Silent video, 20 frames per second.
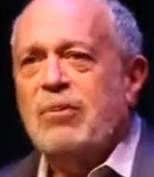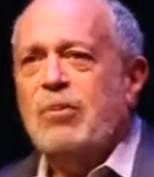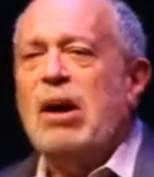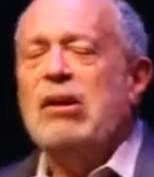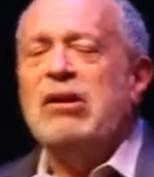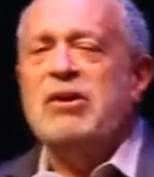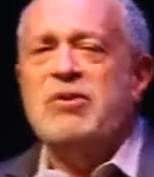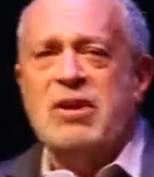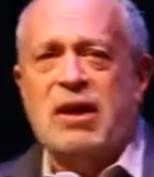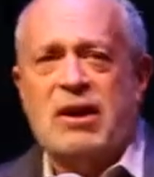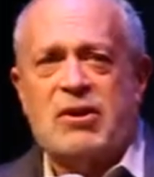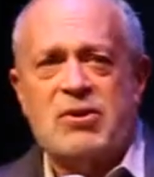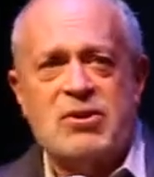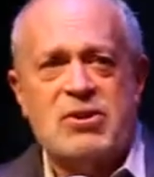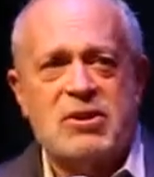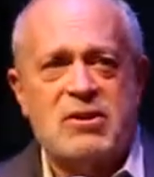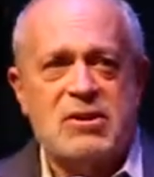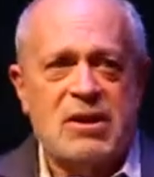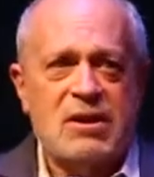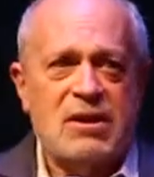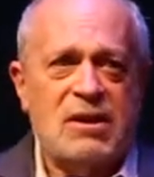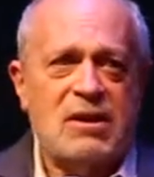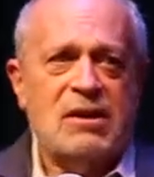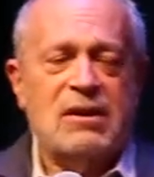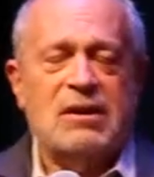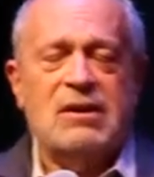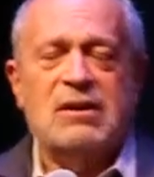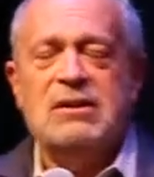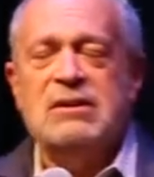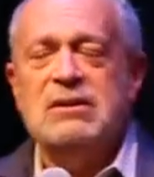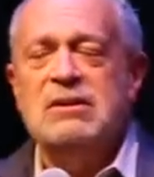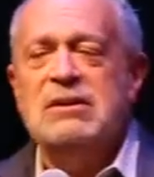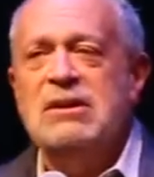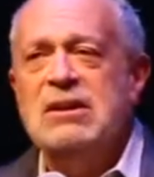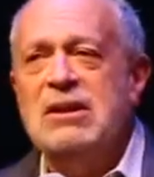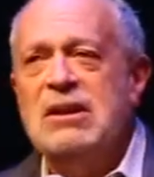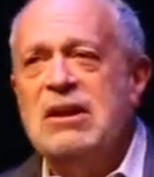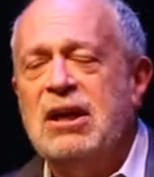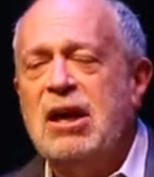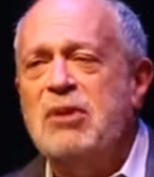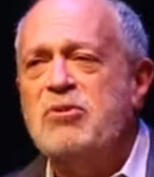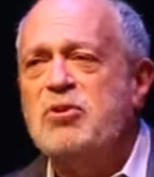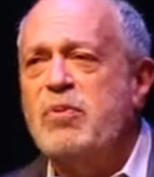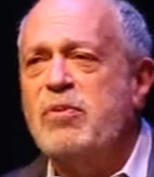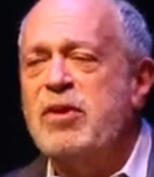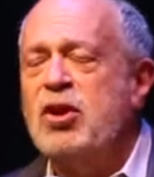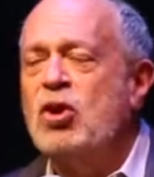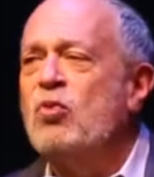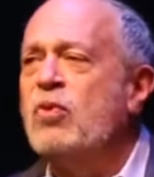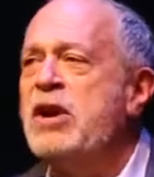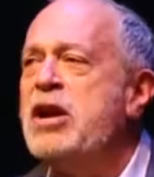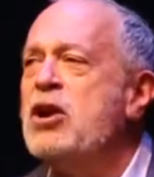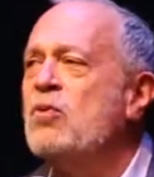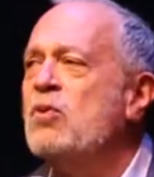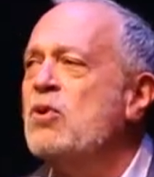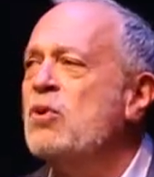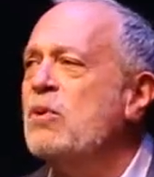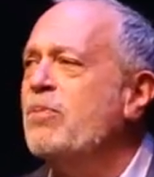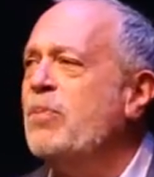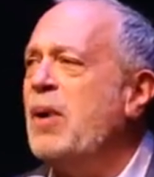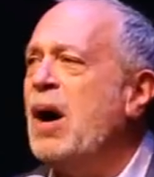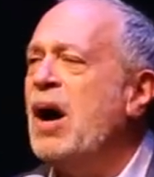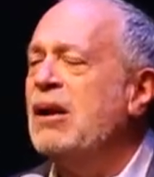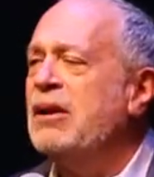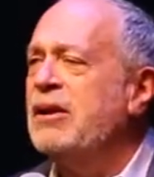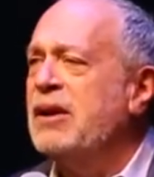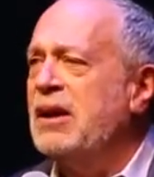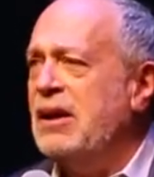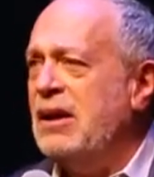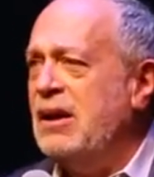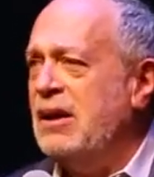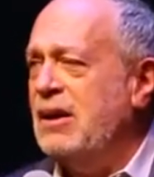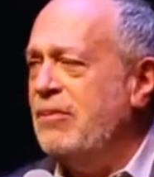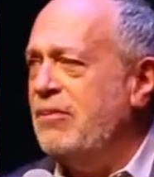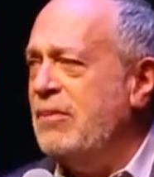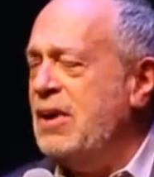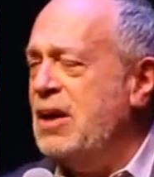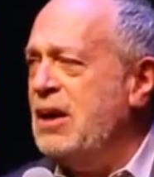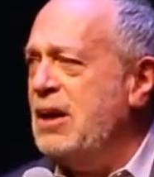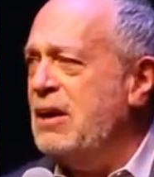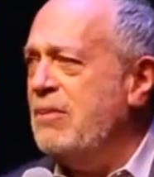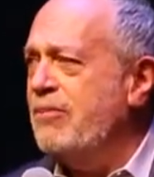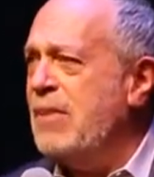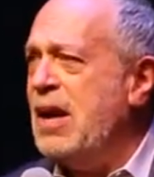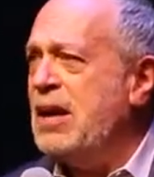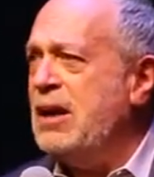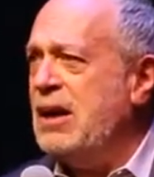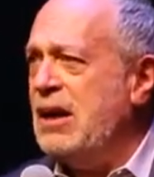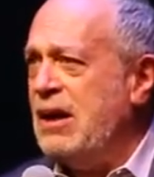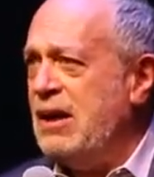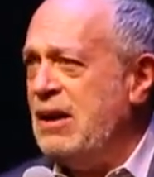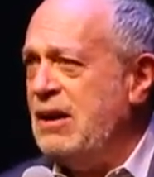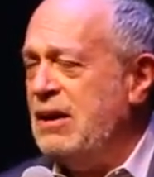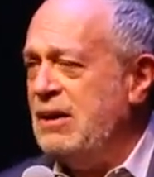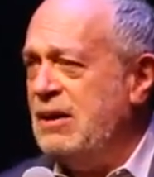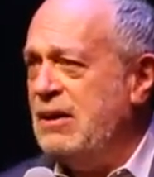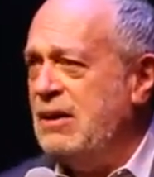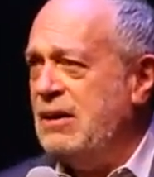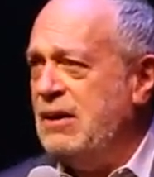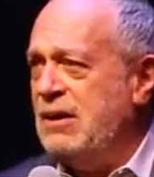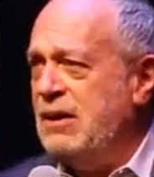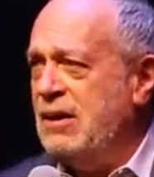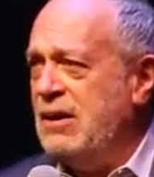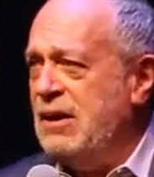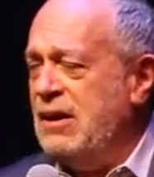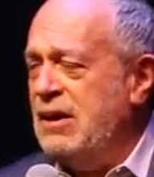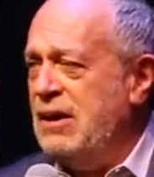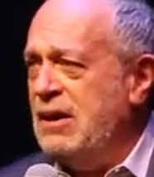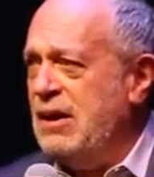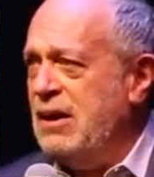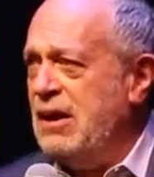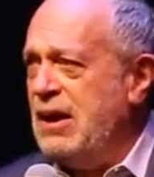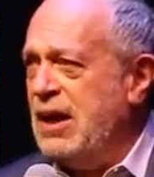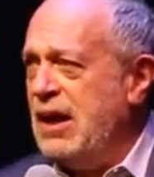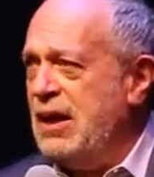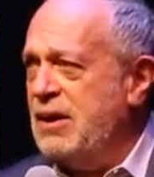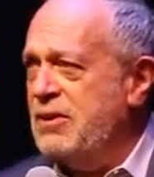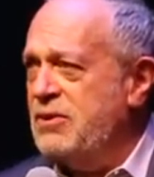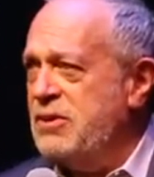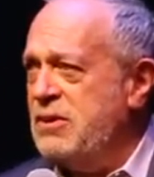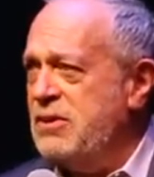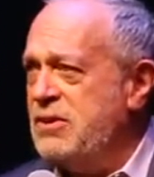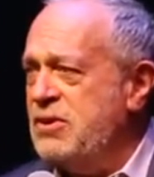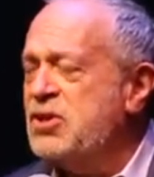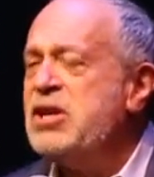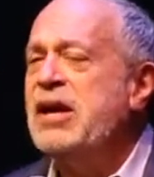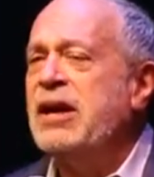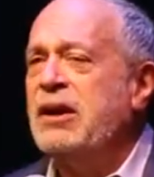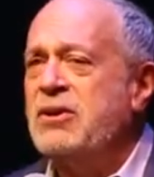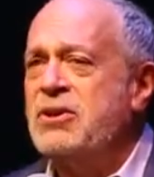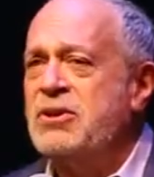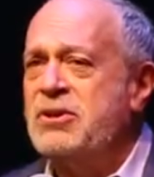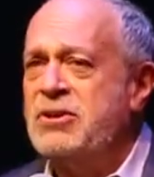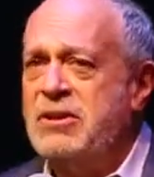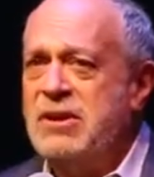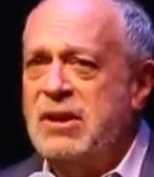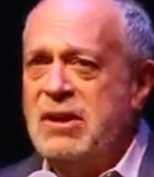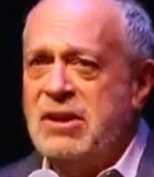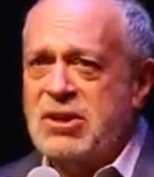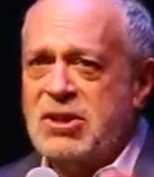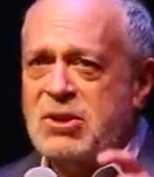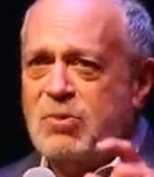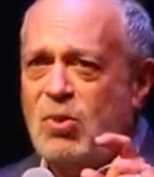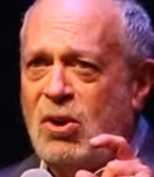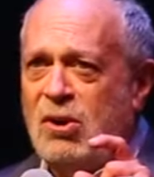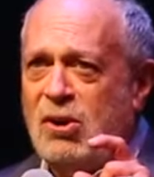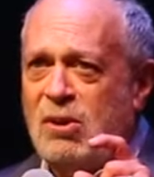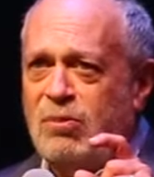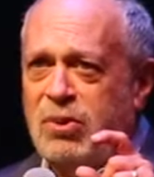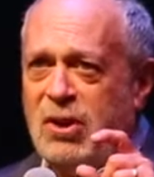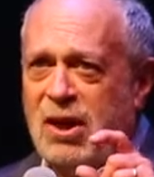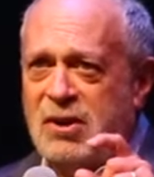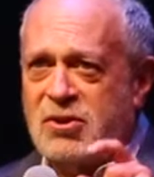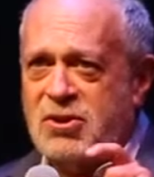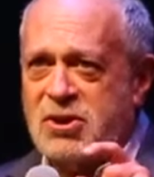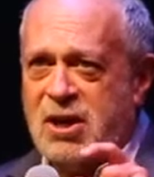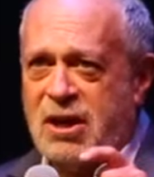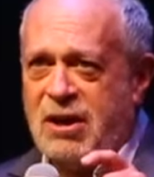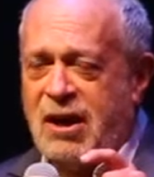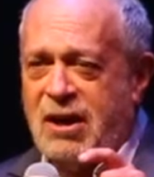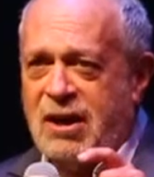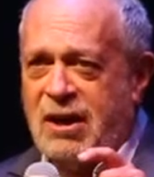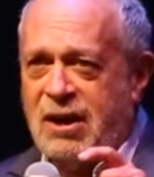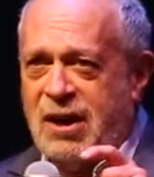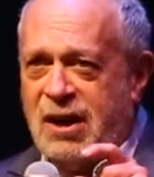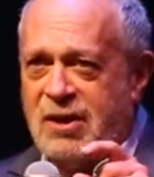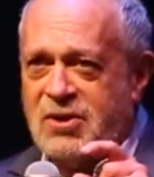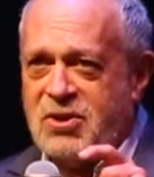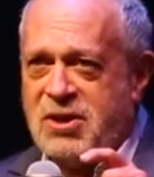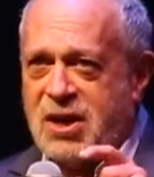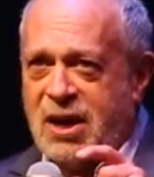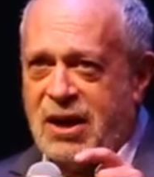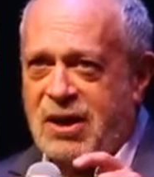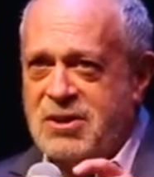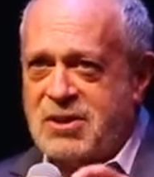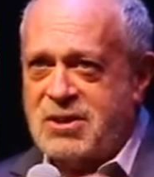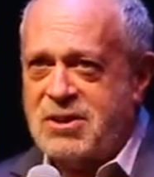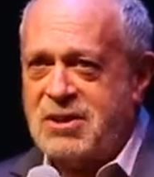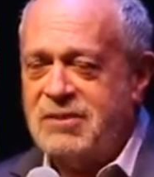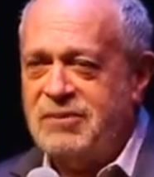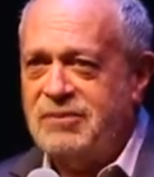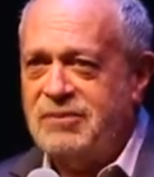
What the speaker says: Politics comes from the Greek root poly, meaning many, and ticks, small blood-sucking insects.